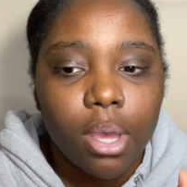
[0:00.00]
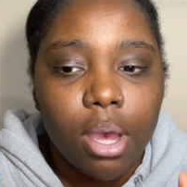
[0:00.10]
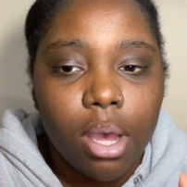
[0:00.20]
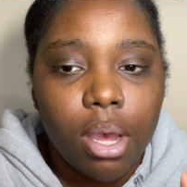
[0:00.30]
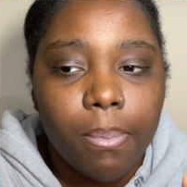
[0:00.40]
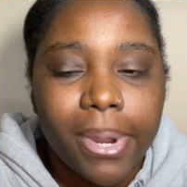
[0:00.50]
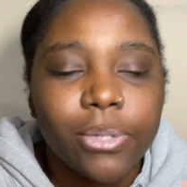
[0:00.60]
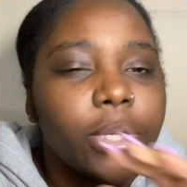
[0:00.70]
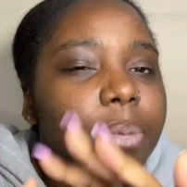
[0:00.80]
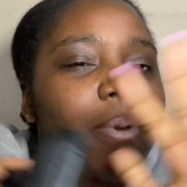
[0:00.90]
I just
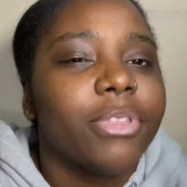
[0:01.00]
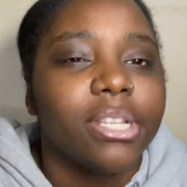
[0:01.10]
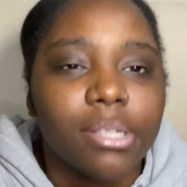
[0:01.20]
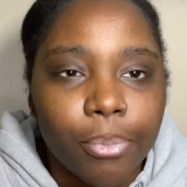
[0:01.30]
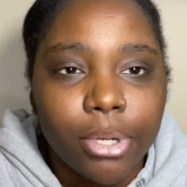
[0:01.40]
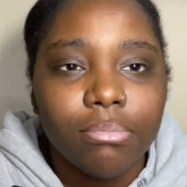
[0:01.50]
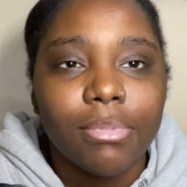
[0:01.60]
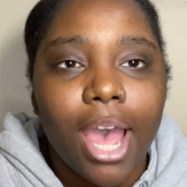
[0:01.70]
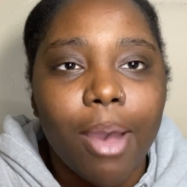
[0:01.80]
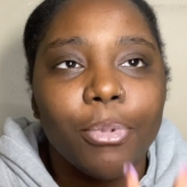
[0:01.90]
want to keep everything separate.
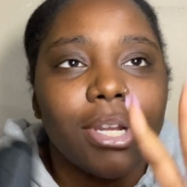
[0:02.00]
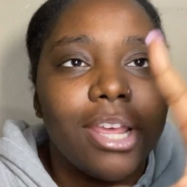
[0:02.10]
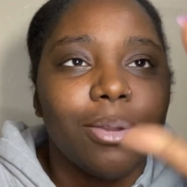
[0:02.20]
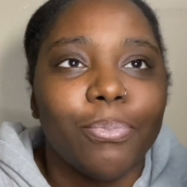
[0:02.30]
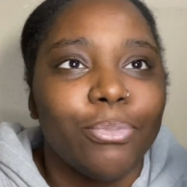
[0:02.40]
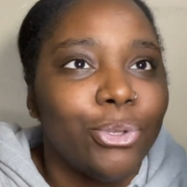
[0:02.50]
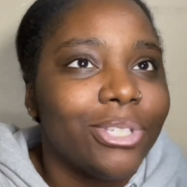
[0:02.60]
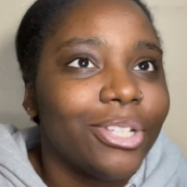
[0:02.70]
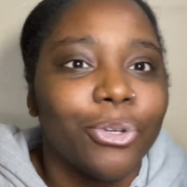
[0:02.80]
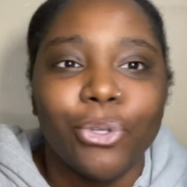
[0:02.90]
I'm gonna end up
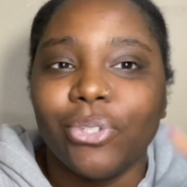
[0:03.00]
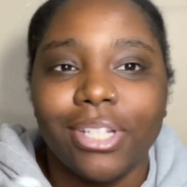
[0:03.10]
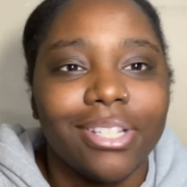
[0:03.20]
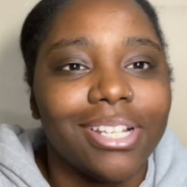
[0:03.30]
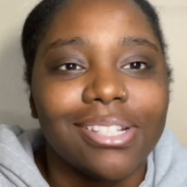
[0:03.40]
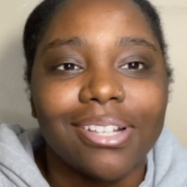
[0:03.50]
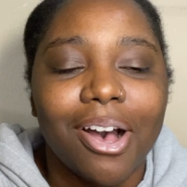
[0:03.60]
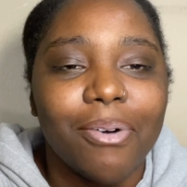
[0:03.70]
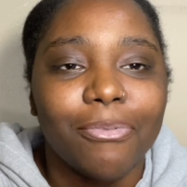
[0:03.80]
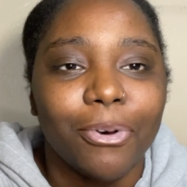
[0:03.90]
still using this
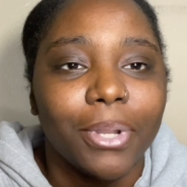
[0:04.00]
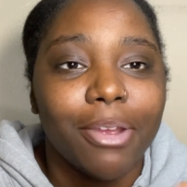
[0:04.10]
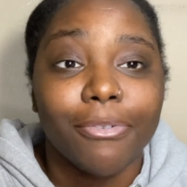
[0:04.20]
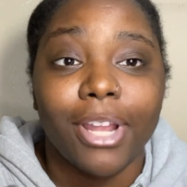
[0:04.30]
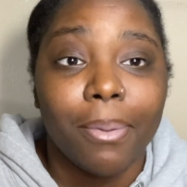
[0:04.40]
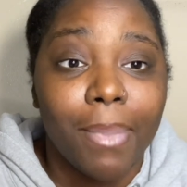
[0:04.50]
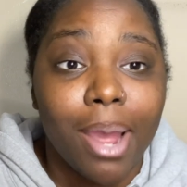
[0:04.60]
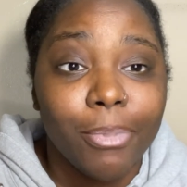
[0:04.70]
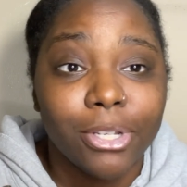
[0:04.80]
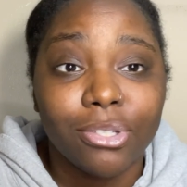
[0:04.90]
phone light for like my
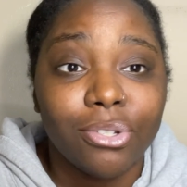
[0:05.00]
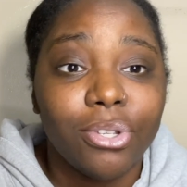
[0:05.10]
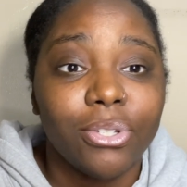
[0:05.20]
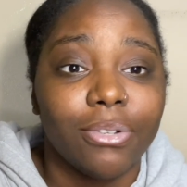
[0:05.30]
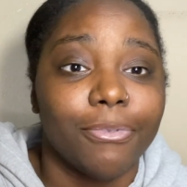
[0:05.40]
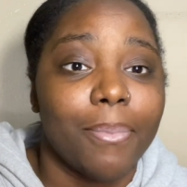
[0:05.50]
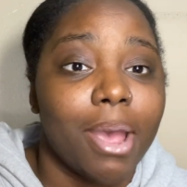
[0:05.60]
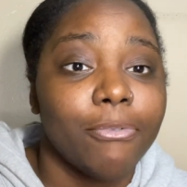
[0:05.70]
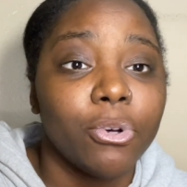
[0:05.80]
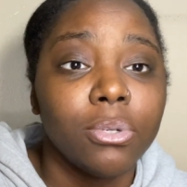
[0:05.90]
personal use and for
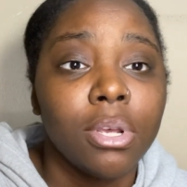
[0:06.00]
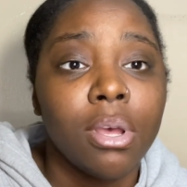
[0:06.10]
my phone.